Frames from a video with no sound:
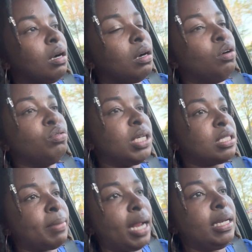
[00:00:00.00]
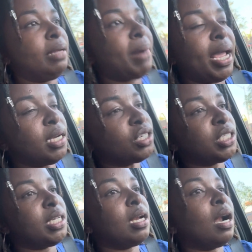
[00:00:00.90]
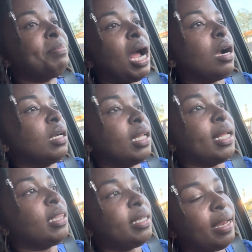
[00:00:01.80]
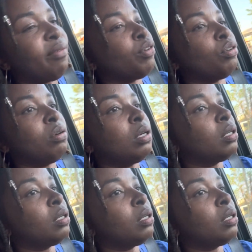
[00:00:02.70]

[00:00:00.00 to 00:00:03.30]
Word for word: who just might need my energy, and I'm not going to let the devil